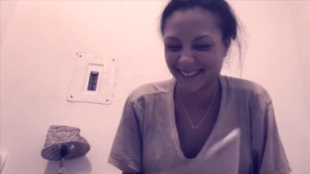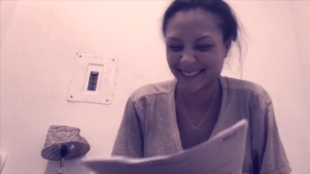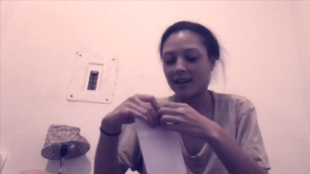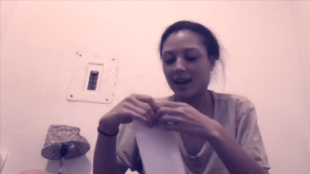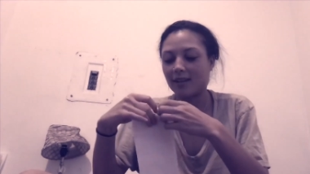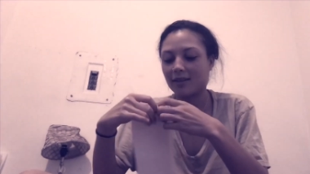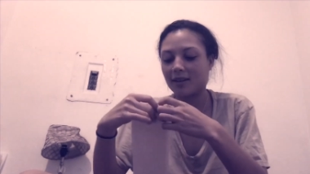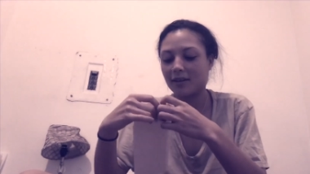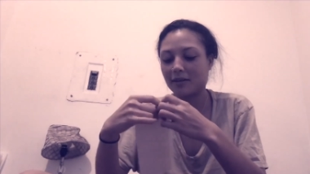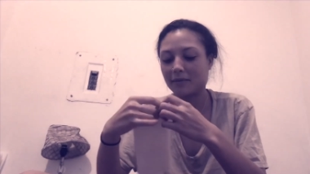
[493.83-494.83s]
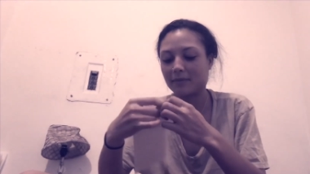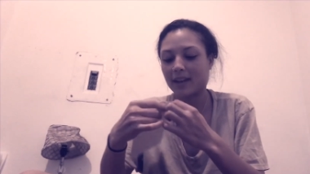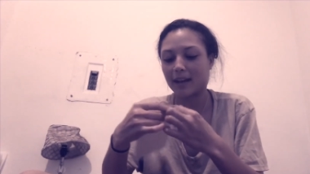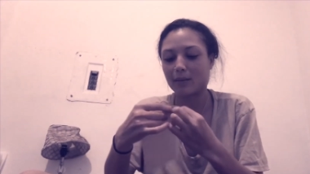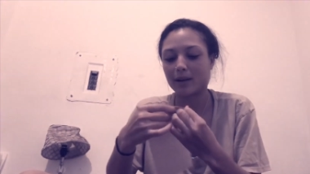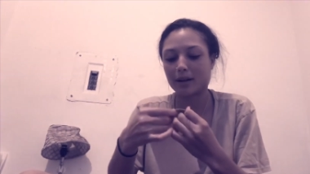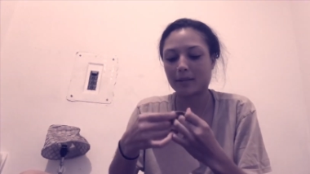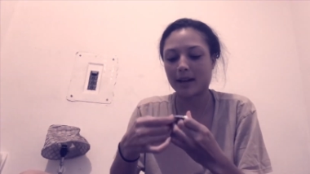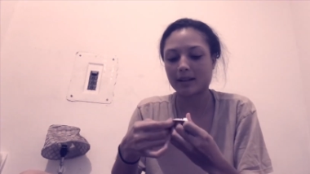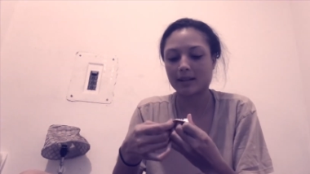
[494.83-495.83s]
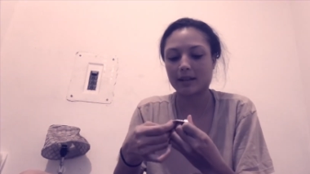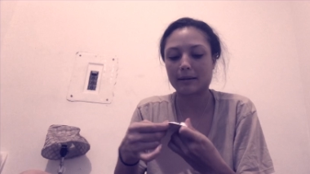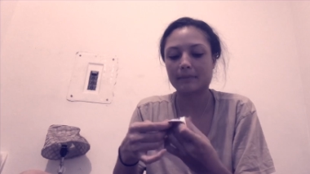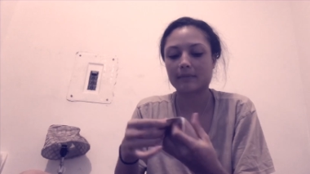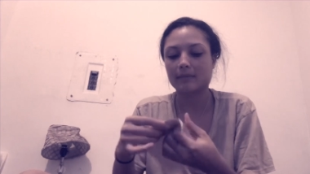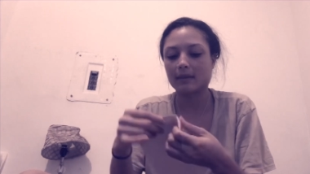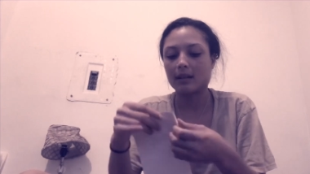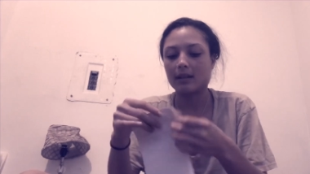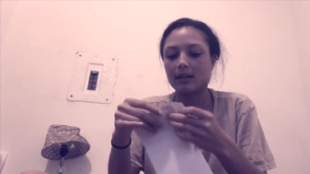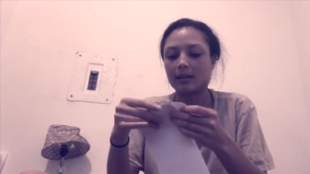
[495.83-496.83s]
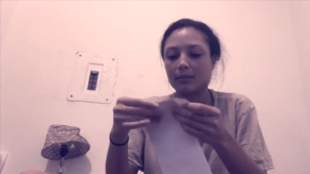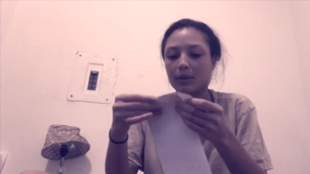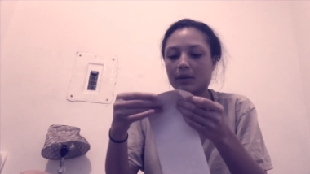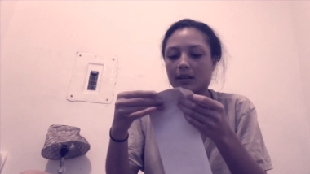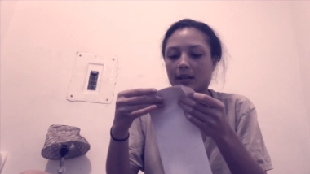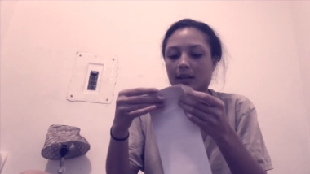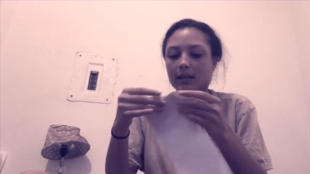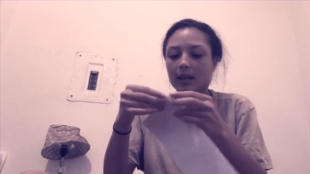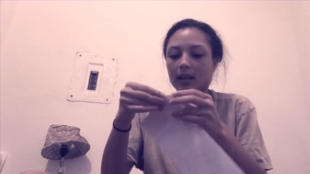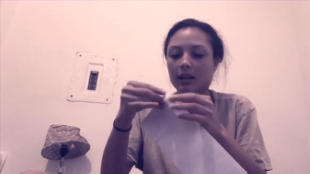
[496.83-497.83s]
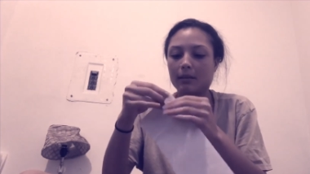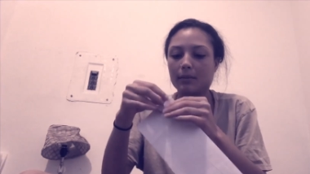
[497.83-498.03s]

I don't know, like what I'm actually supposed to see, but